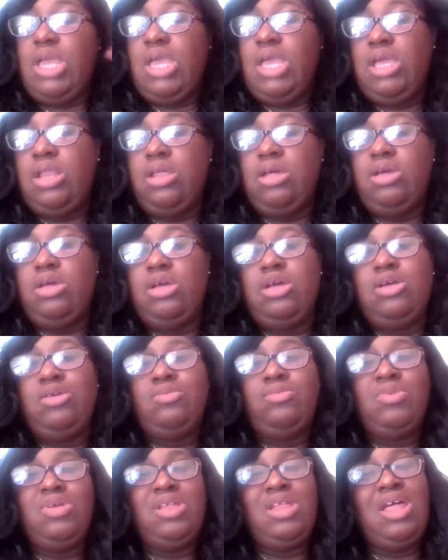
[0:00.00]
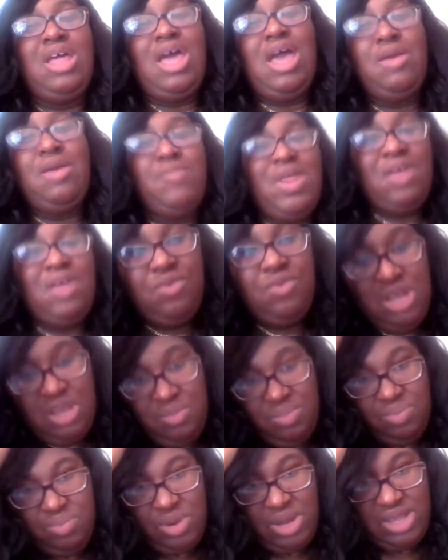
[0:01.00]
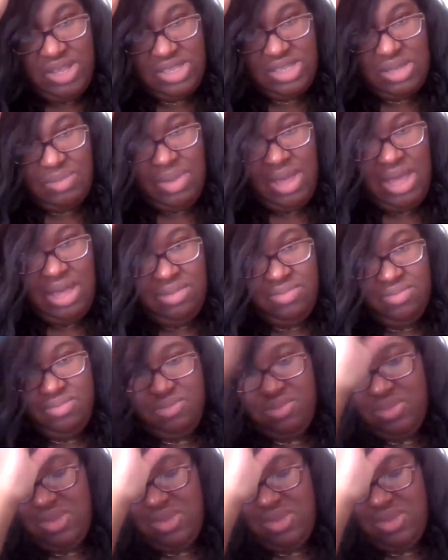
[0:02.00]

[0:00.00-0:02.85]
and I'm not really pressed about.